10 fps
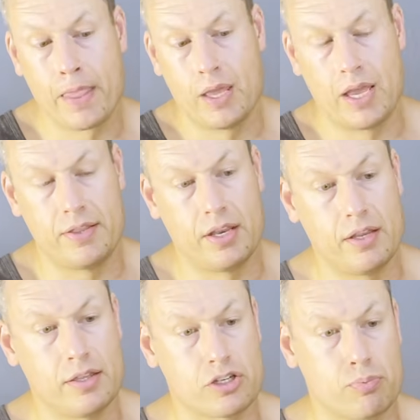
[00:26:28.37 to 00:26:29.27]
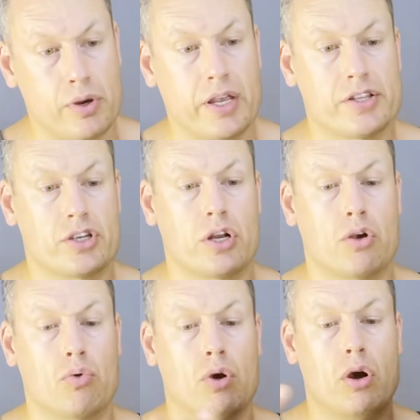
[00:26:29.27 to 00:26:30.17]
And then in the spring, it's going to
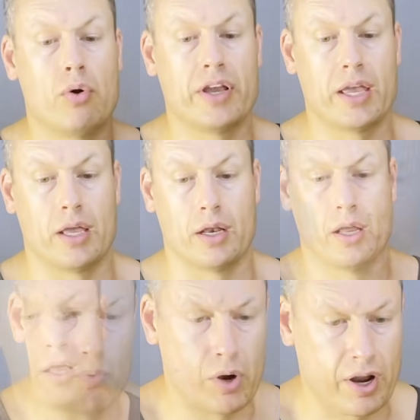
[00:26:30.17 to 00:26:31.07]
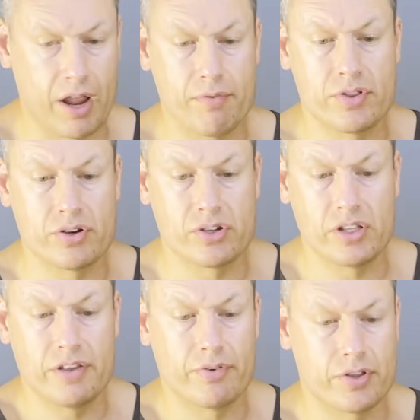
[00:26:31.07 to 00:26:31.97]
grow again. Wherever there's a
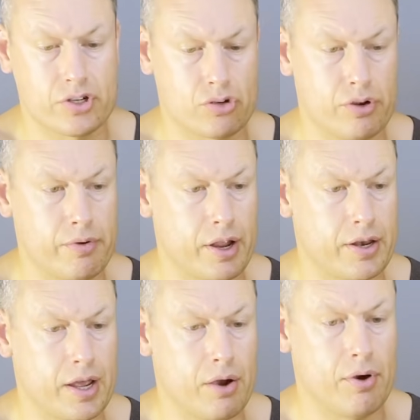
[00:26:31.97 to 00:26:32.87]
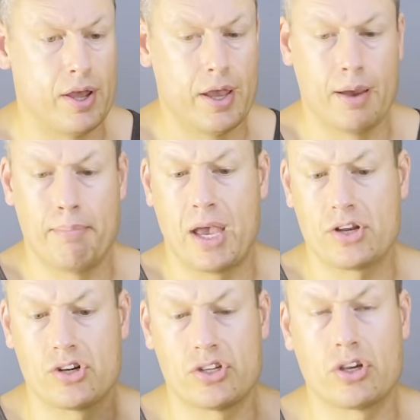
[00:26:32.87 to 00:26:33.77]
leaf on this tree right now,
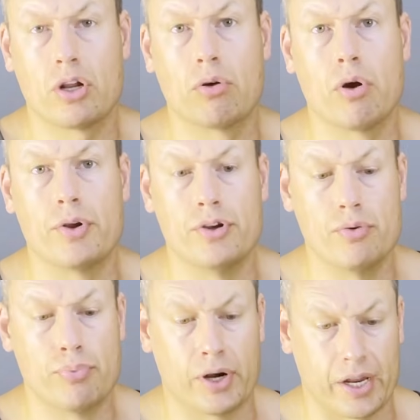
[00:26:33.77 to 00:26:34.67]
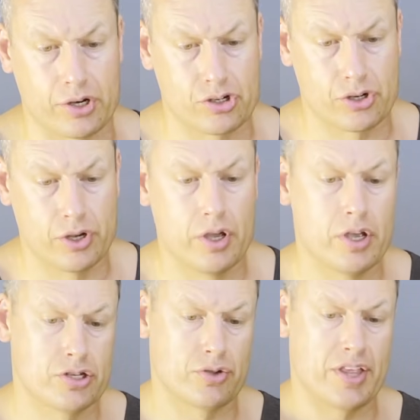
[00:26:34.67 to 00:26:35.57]
imagine it's going to grow a new branch.
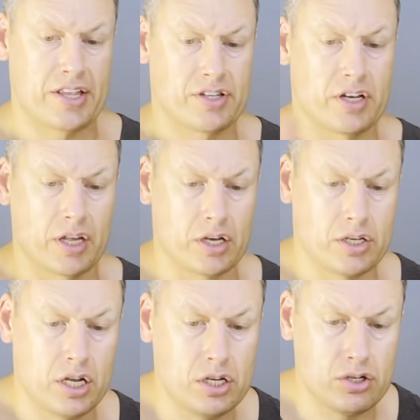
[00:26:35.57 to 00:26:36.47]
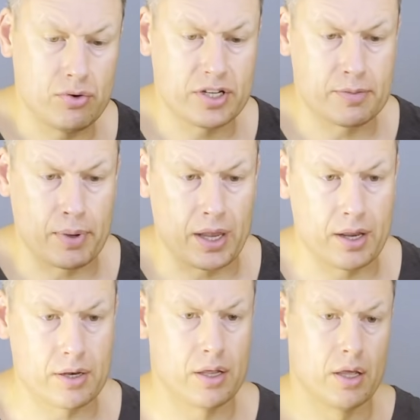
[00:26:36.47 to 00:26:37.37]
So that's going to continue to
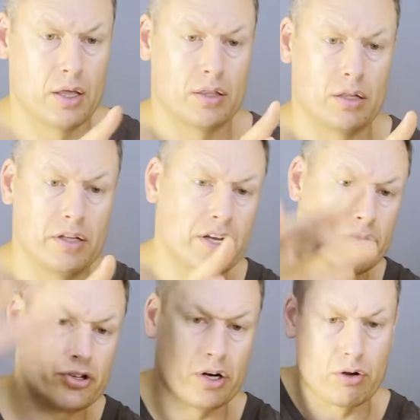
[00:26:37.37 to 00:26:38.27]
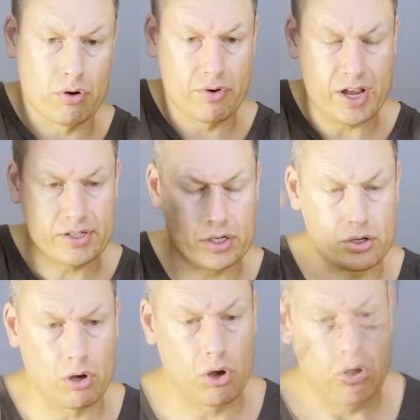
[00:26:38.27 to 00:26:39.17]
expand. The leader is going to grow nice and
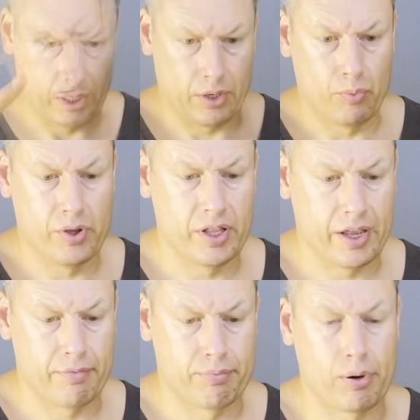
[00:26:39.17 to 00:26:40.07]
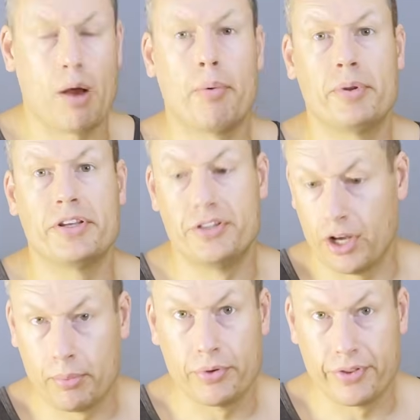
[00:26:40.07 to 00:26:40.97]
tall, and we'll have probably
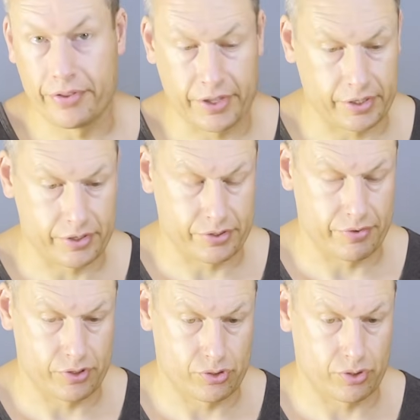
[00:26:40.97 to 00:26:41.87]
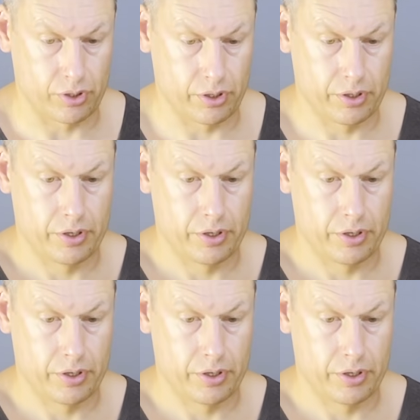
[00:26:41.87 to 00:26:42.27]
doubled the thickness of this trunk.